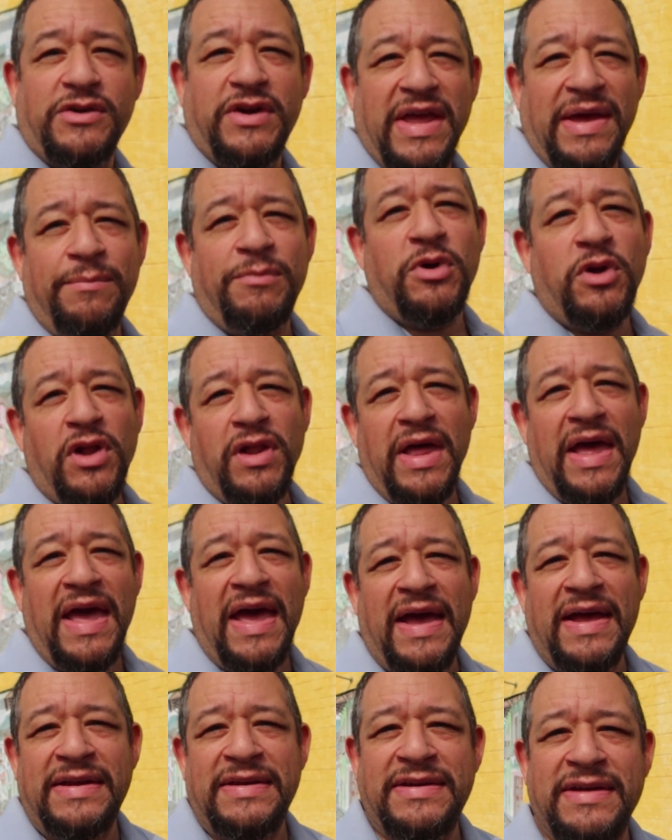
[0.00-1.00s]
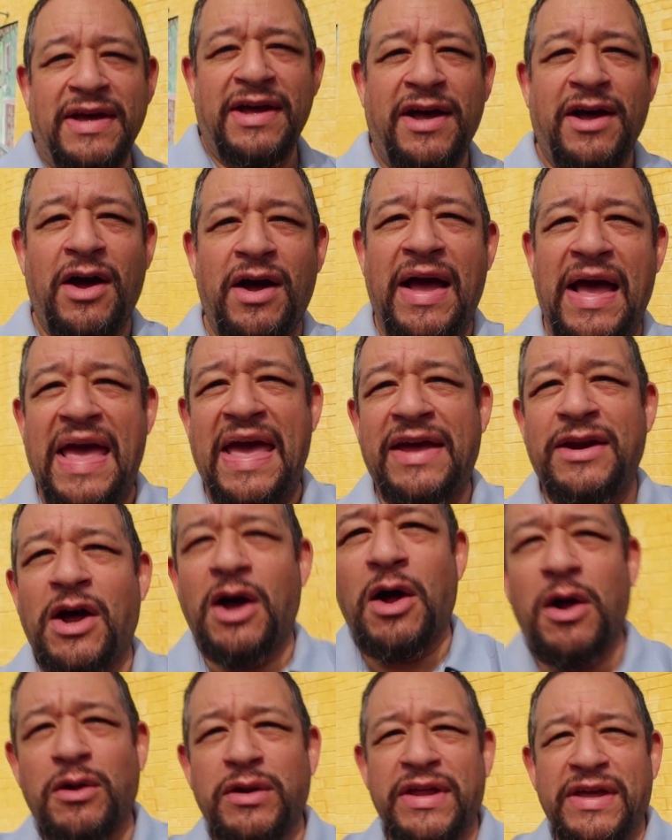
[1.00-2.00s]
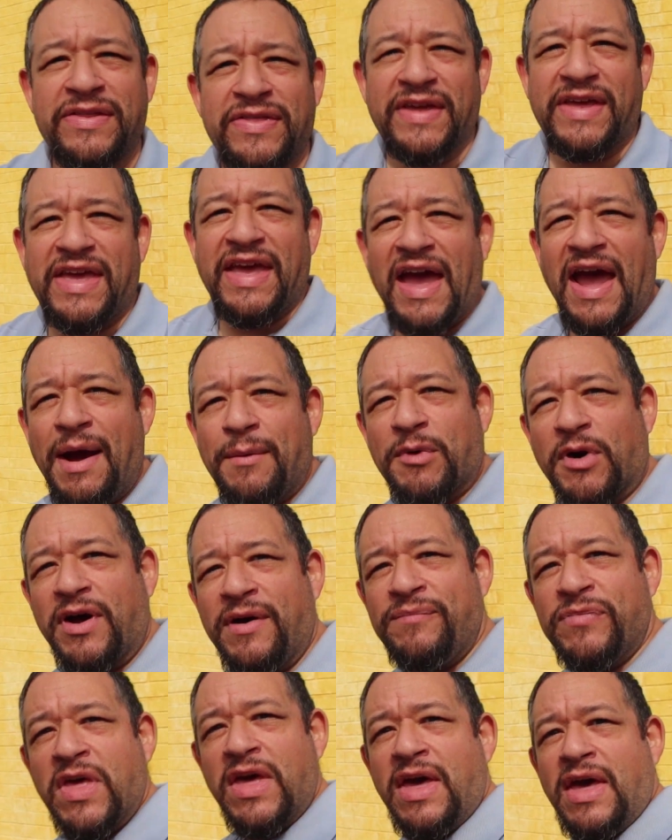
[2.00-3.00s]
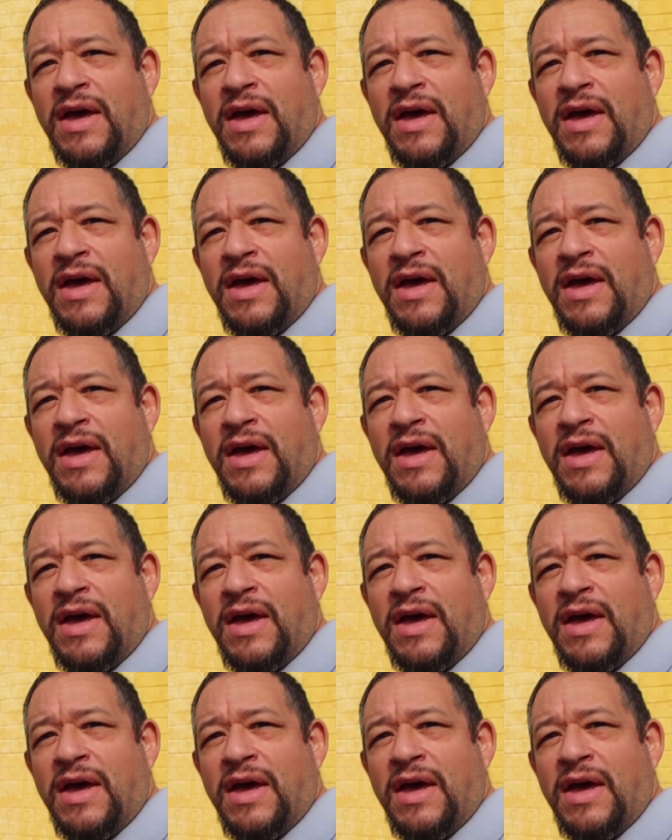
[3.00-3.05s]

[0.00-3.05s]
gimbal and hand holding the camera,